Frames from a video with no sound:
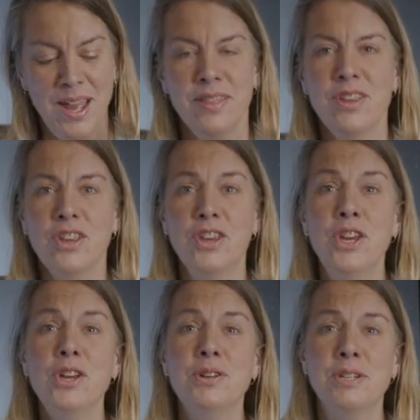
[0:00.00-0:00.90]
There's a
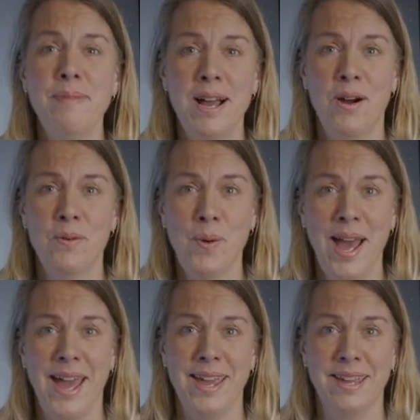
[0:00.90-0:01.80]
huge amount of
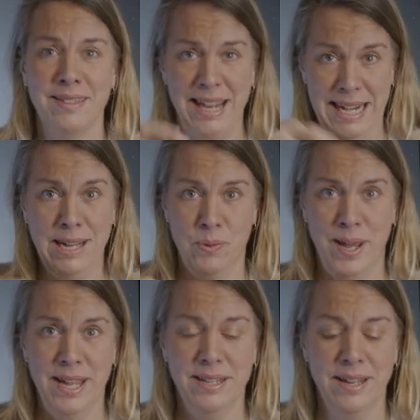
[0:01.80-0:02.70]
whey, the
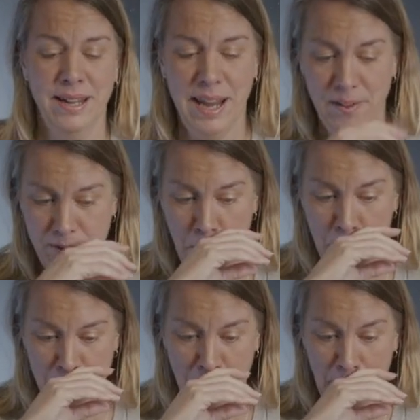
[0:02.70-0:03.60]
liquid, left
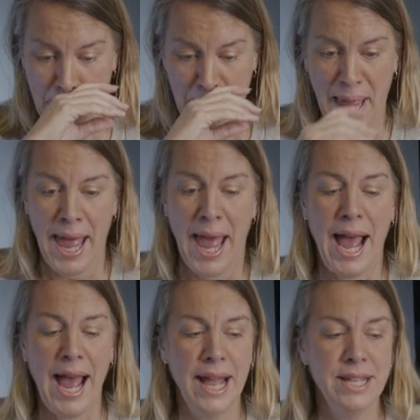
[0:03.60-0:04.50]
over,
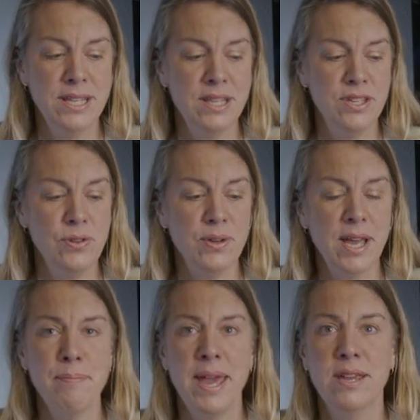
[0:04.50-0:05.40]
and you
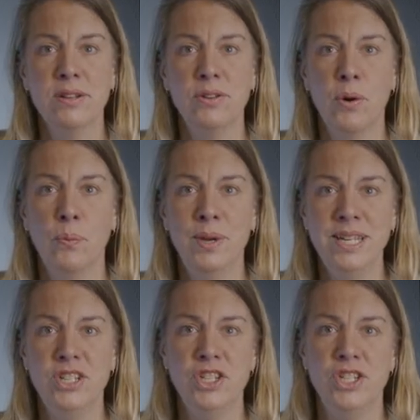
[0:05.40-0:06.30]
can make
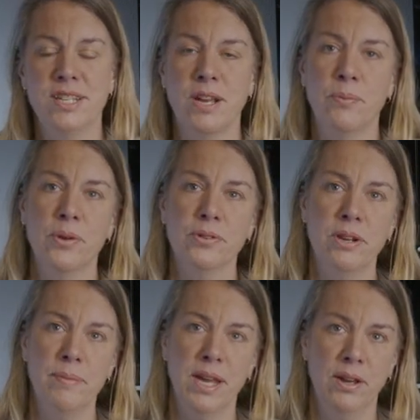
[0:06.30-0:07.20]
Norwegian cheese. I was
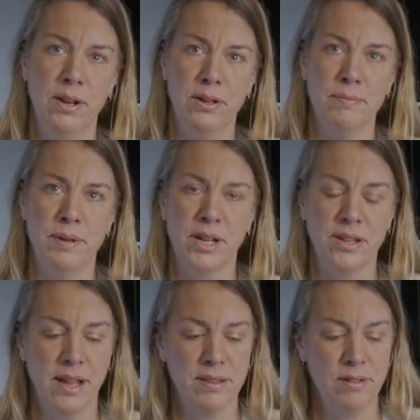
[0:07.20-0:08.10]
going to make halloumi because
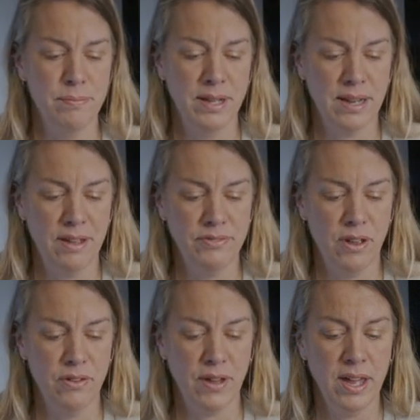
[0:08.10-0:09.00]
I had some milk left
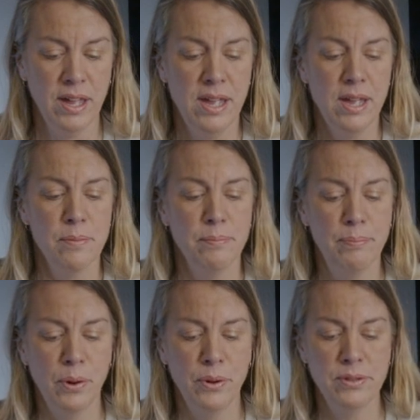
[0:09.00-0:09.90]
over,
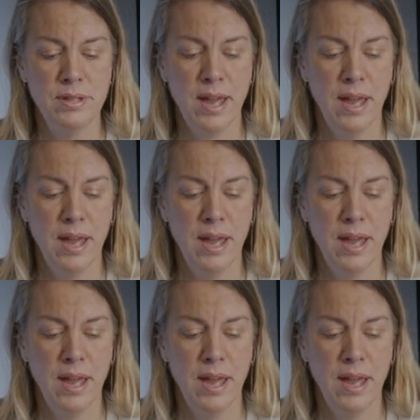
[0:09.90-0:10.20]
but